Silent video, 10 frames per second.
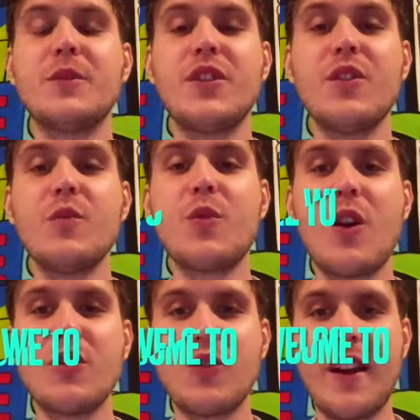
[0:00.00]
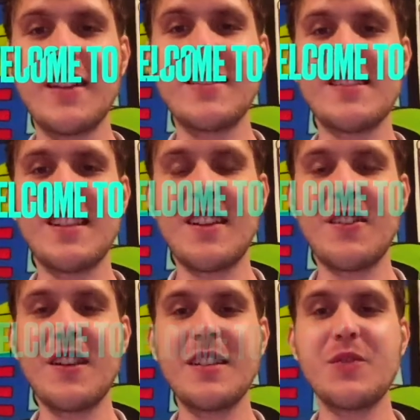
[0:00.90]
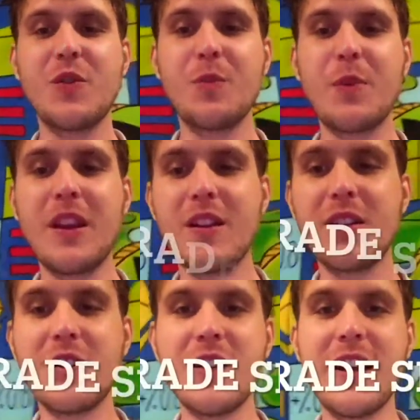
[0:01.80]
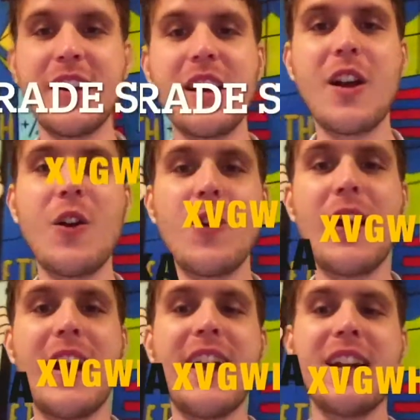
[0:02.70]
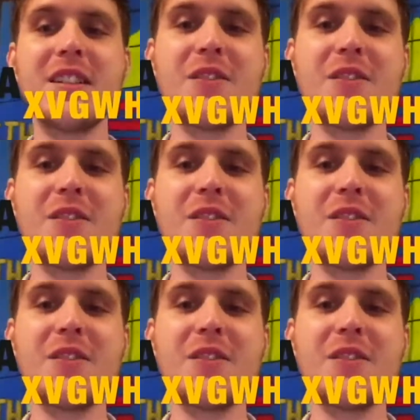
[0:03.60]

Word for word: two Pro Trade series with Peter Galenko as